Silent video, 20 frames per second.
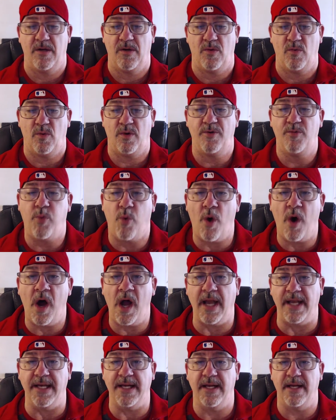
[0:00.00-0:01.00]
would
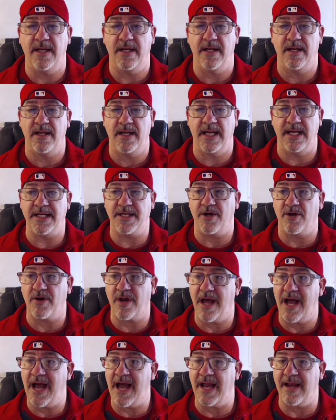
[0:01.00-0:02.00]
want in their
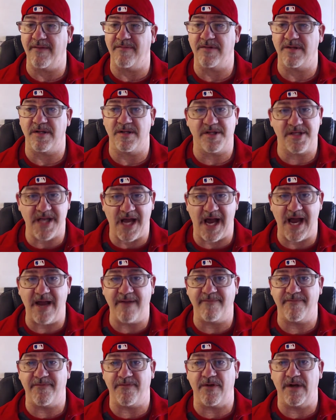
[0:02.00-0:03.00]
lives is
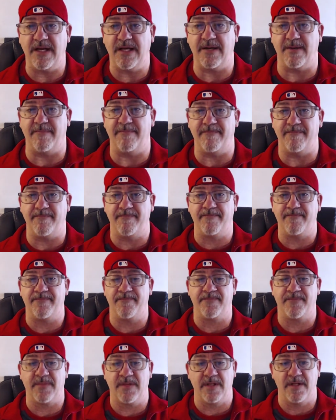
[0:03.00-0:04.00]
time freedom.
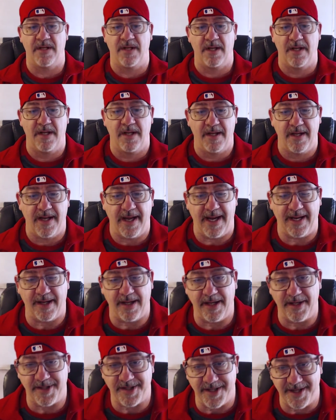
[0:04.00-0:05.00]
And
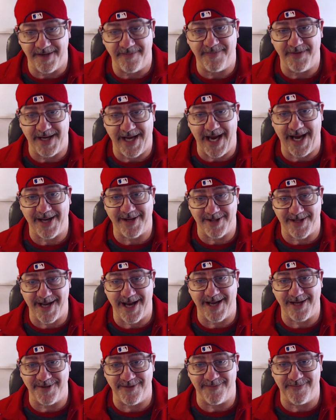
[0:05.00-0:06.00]
listen, if you can't
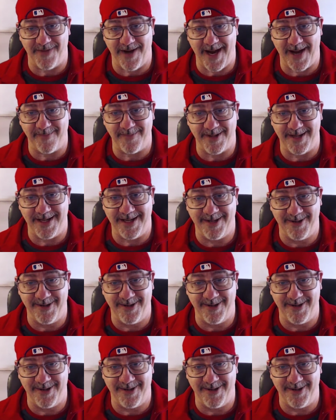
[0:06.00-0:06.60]
stand your family